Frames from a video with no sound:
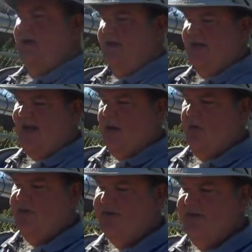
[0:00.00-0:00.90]
the uh,
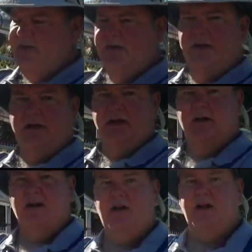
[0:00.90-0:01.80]
towers
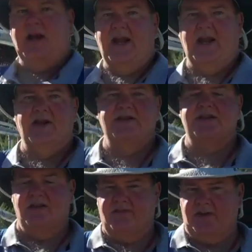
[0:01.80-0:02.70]
and
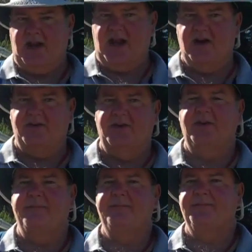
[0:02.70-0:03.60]
sift it out
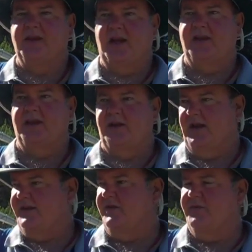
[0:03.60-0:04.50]
and then,
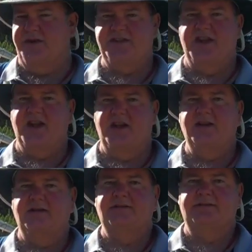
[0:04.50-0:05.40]
and then reset it.
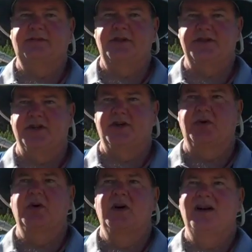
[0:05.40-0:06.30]
So
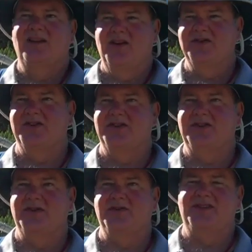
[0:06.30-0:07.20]
those are the
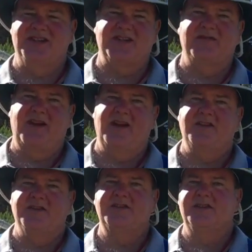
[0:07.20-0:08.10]
two
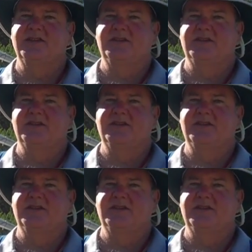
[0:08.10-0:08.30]
disadvantages